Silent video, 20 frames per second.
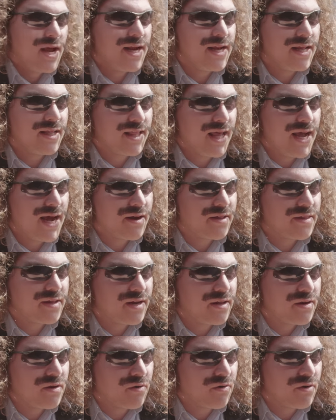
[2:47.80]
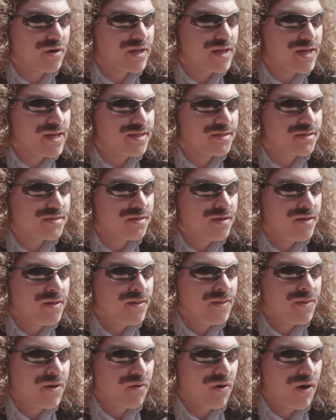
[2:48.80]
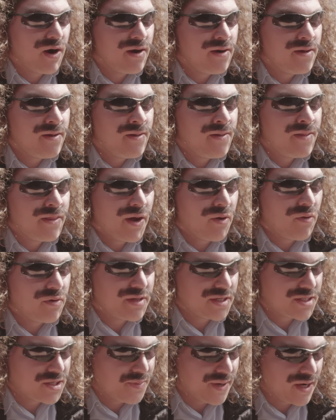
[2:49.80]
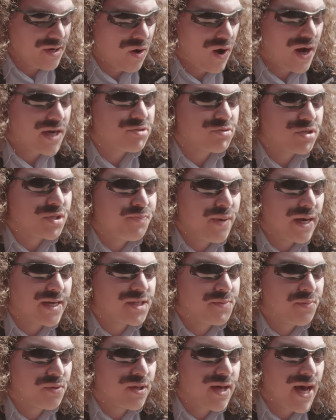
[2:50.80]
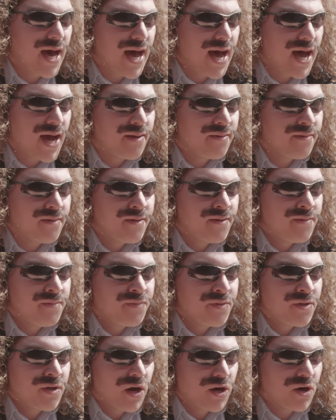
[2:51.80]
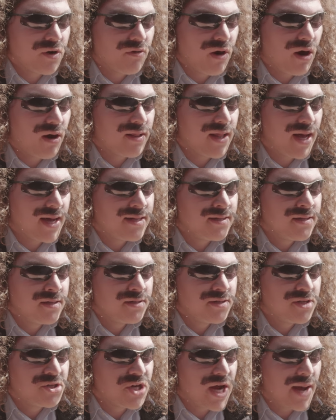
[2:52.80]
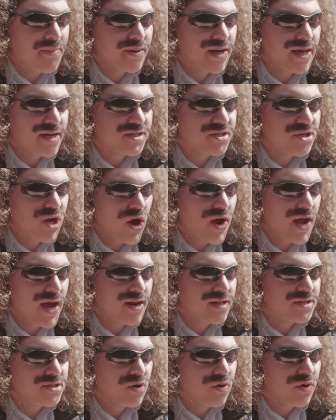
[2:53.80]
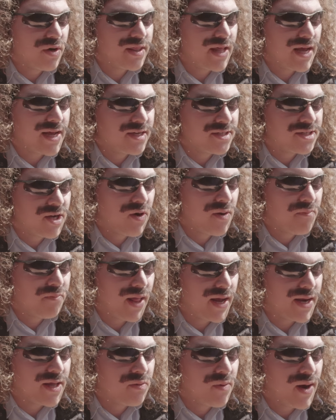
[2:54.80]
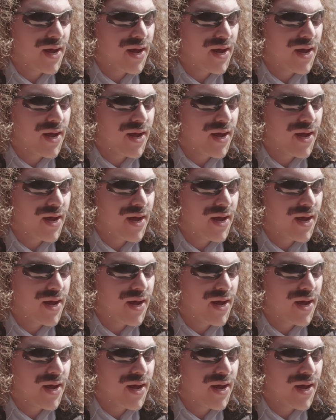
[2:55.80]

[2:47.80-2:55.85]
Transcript: any louder than it already is, all right? I want this to be a nice, respectable car, a Corolla. The Japanese know how to do it, and they can do it bloody